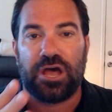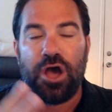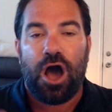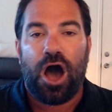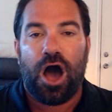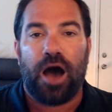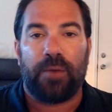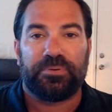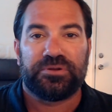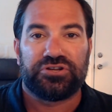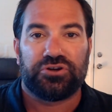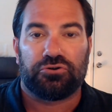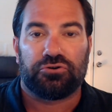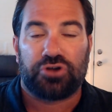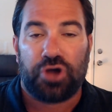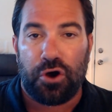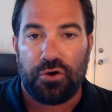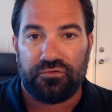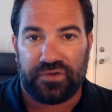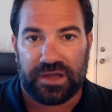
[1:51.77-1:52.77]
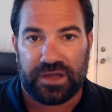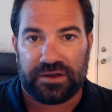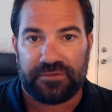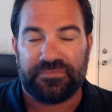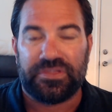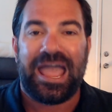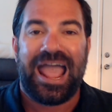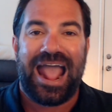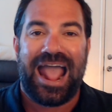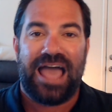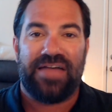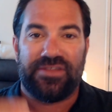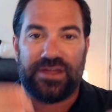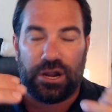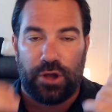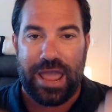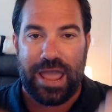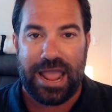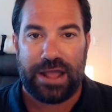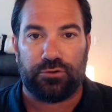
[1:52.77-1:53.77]
up until COVID, and then
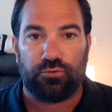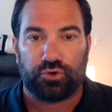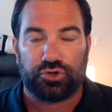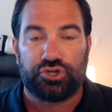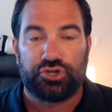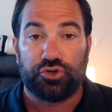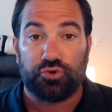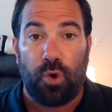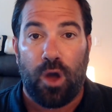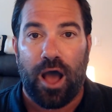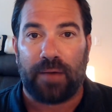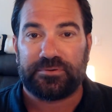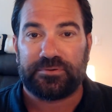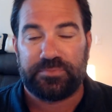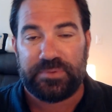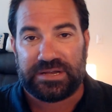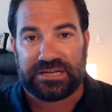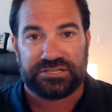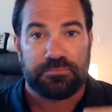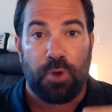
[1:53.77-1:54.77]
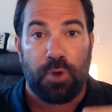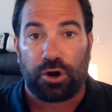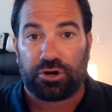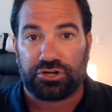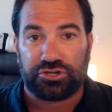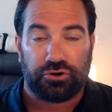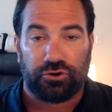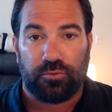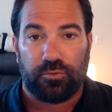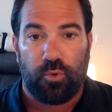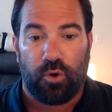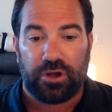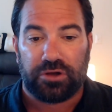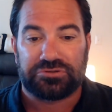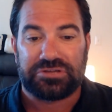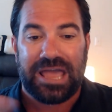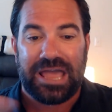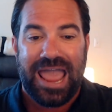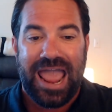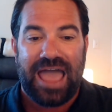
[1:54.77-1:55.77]
it dropped because of market
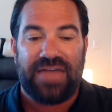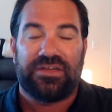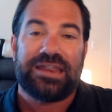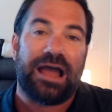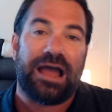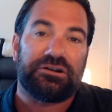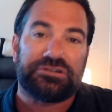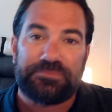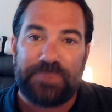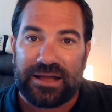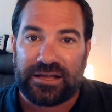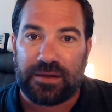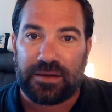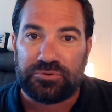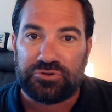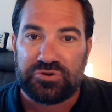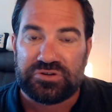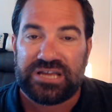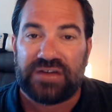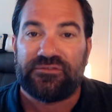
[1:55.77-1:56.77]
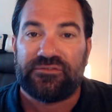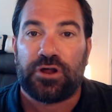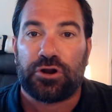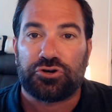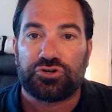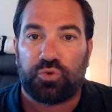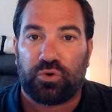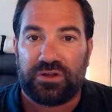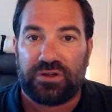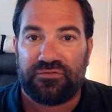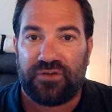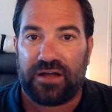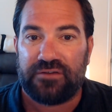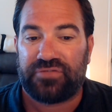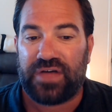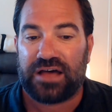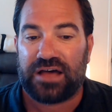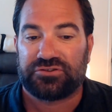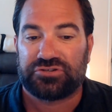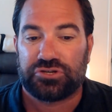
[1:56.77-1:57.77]
turmoils, and then now it's back up to a
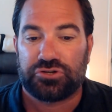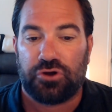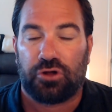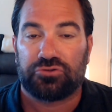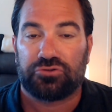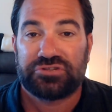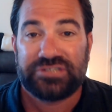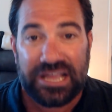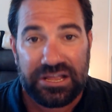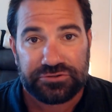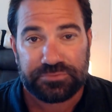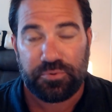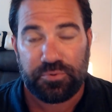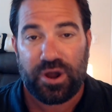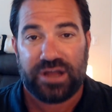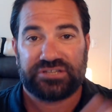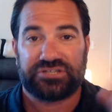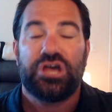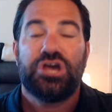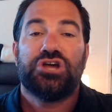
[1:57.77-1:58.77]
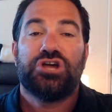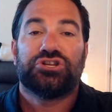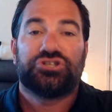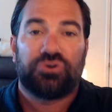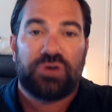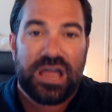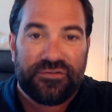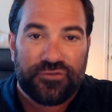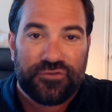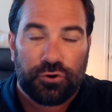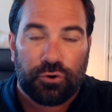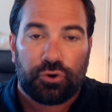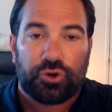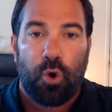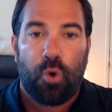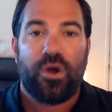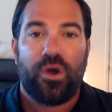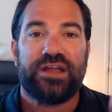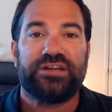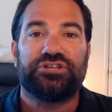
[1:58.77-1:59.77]
$725,000 sales price. So if you're
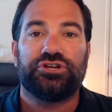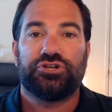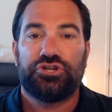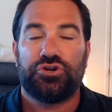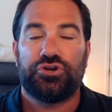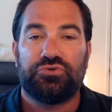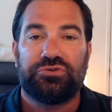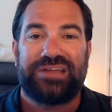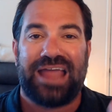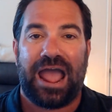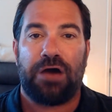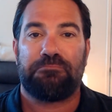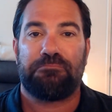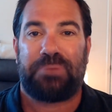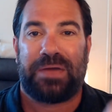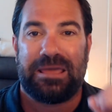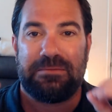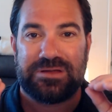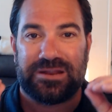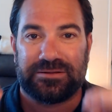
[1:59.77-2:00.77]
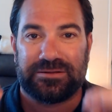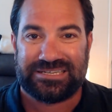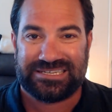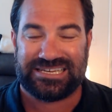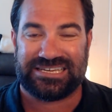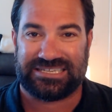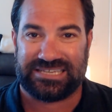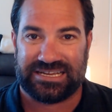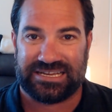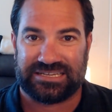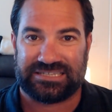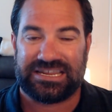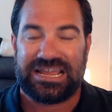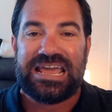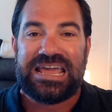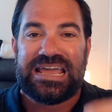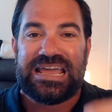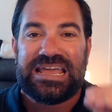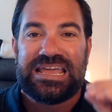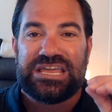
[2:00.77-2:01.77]
going to do down payment assistance,
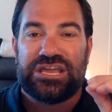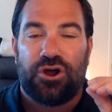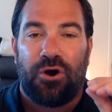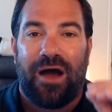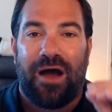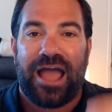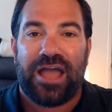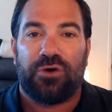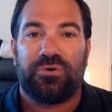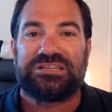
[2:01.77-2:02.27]
you know, I always